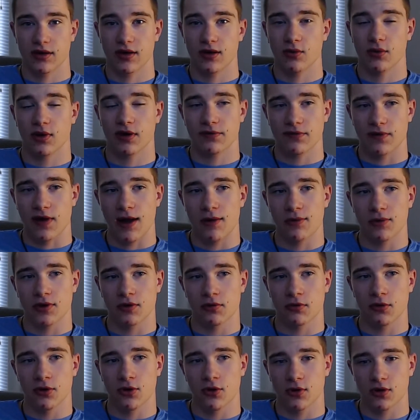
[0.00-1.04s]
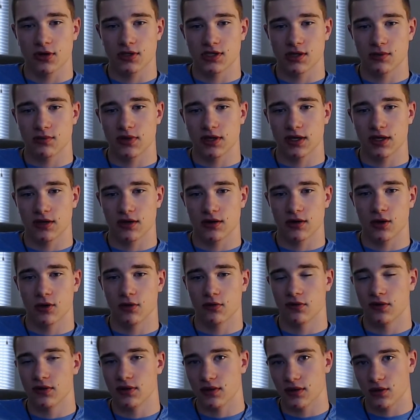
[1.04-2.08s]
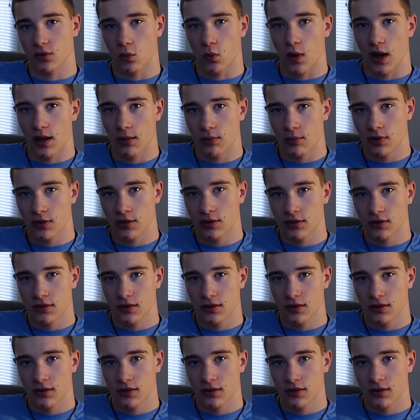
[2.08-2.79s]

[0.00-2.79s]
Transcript: If I want to record something over the web,